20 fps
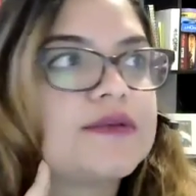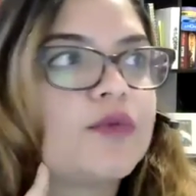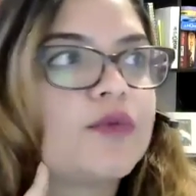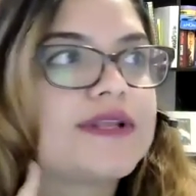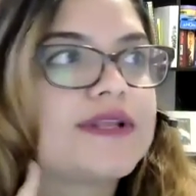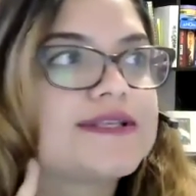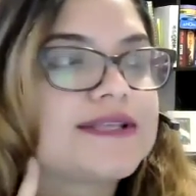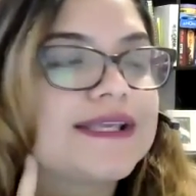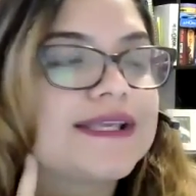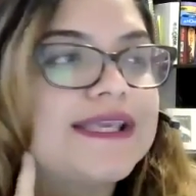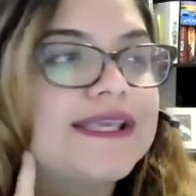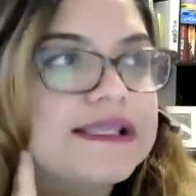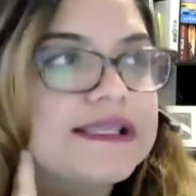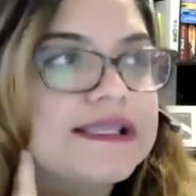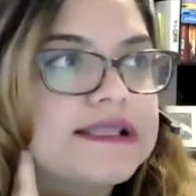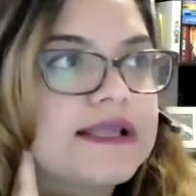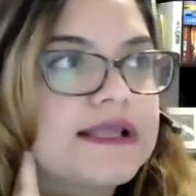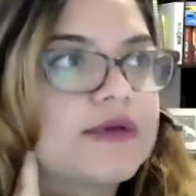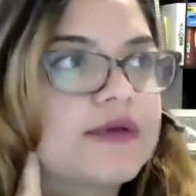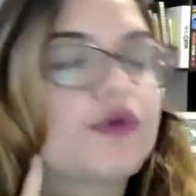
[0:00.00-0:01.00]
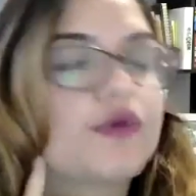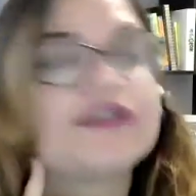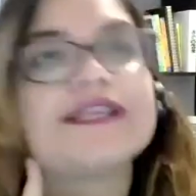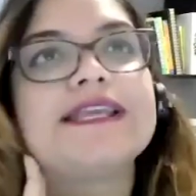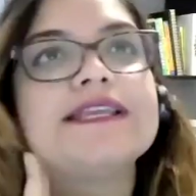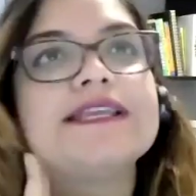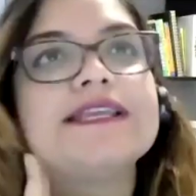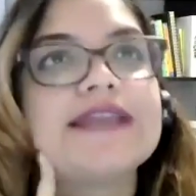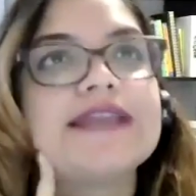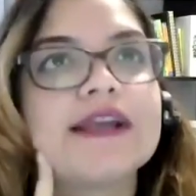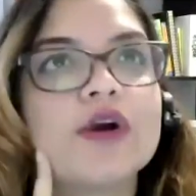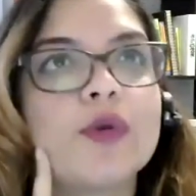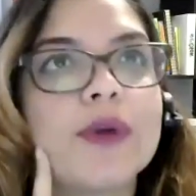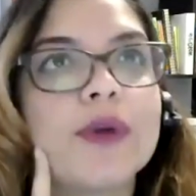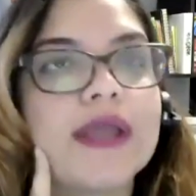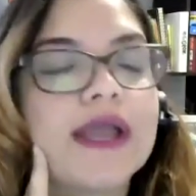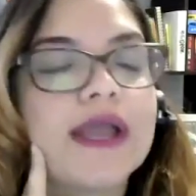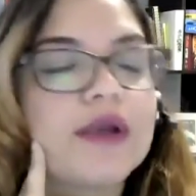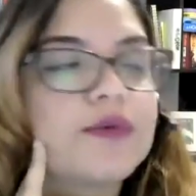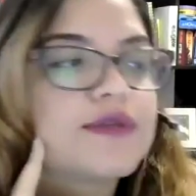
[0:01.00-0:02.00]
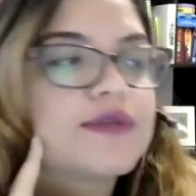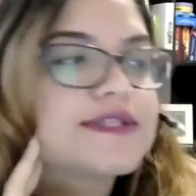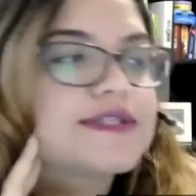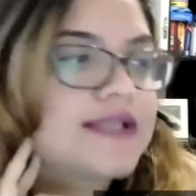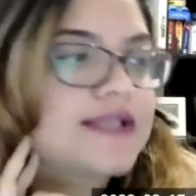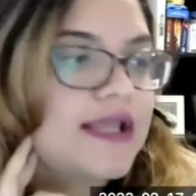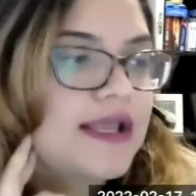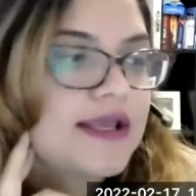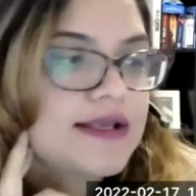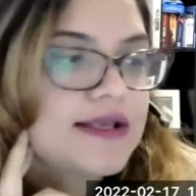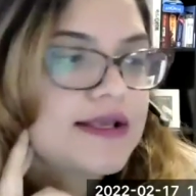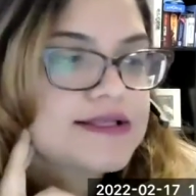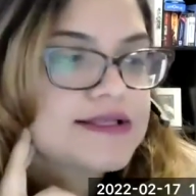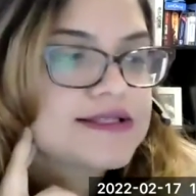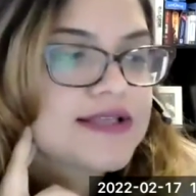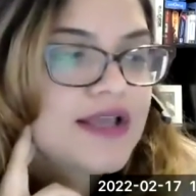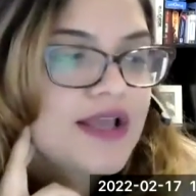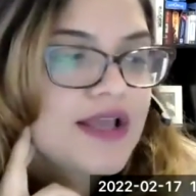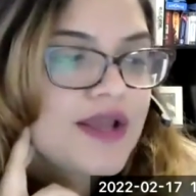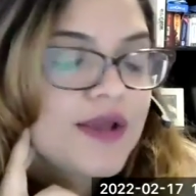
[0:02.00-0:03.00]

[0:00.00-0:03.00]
a key thing or key takeaway, I would say, is